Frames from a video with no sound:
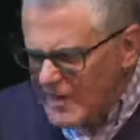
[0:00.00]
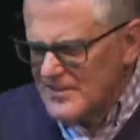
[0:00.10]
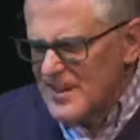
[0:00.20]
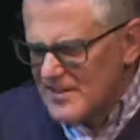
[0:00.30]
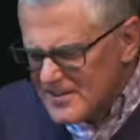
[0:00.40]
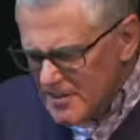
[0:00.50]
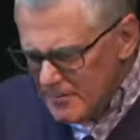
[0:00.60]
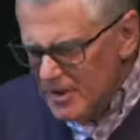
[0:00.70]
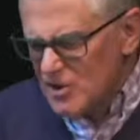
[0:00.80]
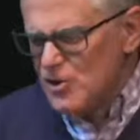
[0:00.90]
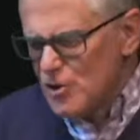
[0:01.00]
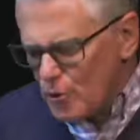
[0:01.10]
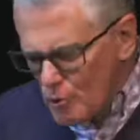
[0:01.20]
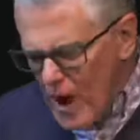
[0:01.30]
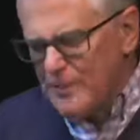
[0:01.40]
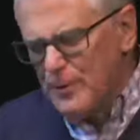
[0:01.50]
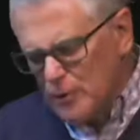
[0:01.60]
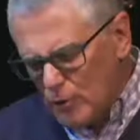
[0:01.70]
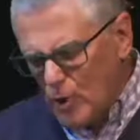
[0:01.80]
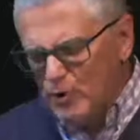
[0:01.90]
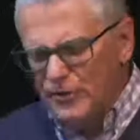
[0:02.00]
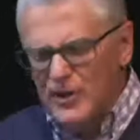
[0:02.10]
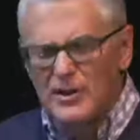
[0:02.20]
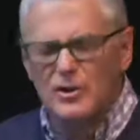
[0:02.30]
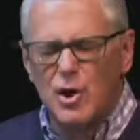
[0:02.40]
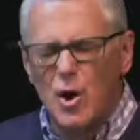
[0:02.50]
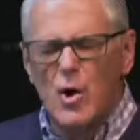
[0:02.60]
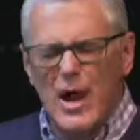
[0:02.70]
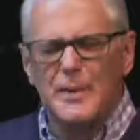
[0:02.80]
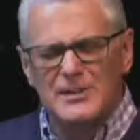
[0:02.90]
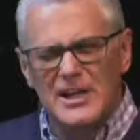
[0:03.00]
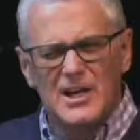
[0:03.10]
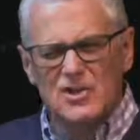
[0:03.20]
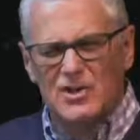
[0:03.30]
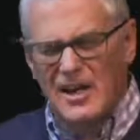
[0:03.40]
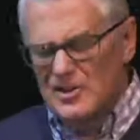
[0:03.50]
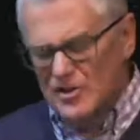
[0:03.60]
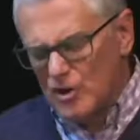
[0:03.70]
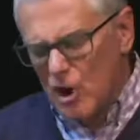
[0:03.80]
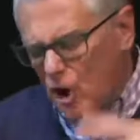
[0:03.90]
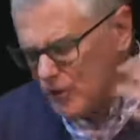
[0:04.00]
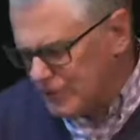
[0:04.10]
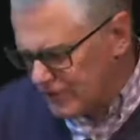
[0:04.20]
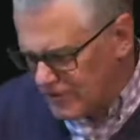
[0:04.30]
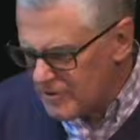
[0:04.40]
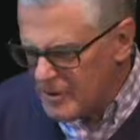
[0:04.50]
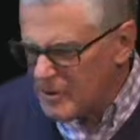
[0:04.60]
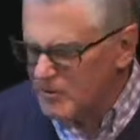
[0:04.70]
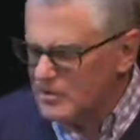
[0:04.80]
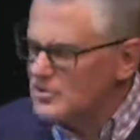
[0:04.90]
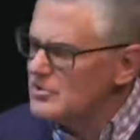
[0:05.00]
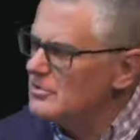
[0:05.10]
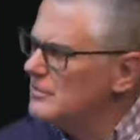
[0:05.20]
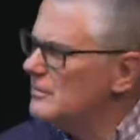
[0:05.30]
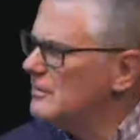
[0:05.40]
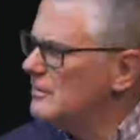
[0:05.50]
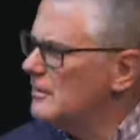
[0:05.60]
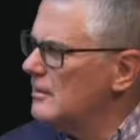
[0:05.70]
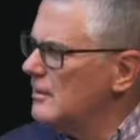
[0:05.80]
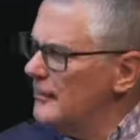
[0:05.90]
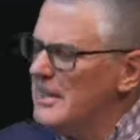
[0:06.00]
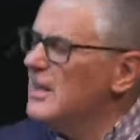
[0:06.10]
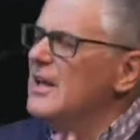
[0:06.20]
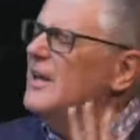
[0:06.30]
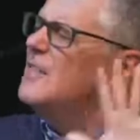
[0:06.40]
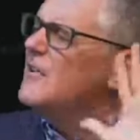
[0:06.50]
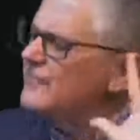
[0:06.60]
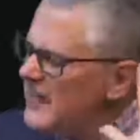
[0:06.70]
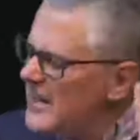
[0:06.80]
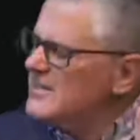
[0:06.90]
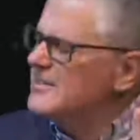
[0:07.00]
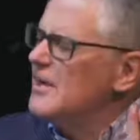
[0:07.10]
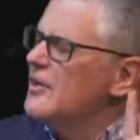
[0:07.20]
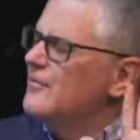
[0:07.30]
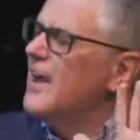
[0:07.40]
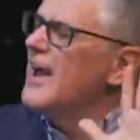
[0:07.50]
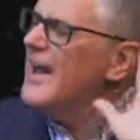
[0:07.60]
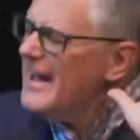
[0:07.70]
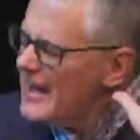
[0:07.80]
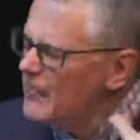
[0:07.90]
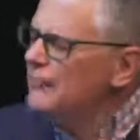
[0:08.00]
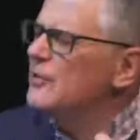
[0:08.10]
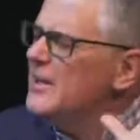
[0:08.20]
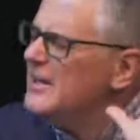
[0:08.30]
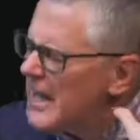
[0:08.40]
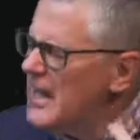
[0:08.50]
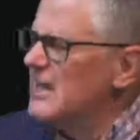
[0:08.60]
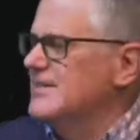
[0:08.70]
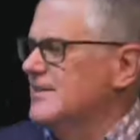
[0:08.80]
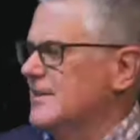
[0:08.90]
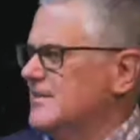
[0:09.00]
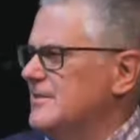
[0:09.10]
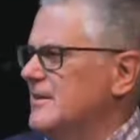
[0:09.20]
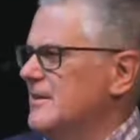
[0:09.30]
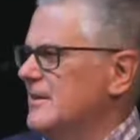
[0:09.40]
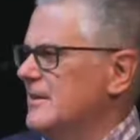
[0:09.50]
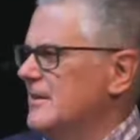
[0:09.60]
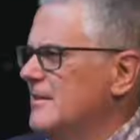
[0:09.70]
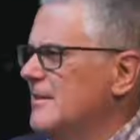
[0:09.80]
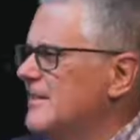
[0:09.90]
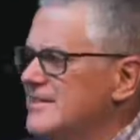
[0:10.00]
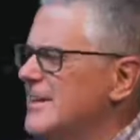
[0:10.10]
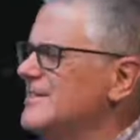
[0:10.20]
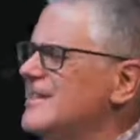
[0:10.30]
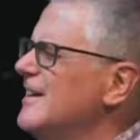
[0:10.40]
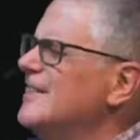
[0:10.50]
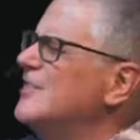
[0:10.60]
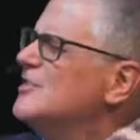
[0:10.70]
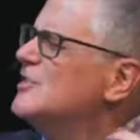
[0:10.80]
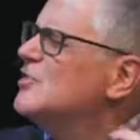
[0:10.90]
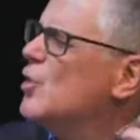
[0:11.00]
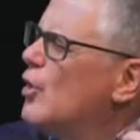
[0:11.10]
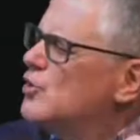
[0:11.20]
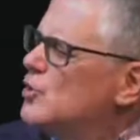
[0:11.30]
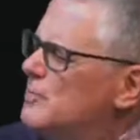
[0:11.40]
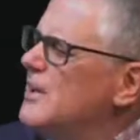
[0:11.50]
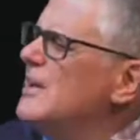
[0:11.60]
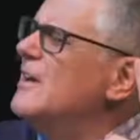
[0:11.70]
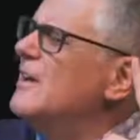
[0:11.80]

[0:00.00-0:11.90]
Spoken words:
has diminished the rapid growth in cohabitation as an alternate to marriage. I mean, in the face of every analysis that says this is going to be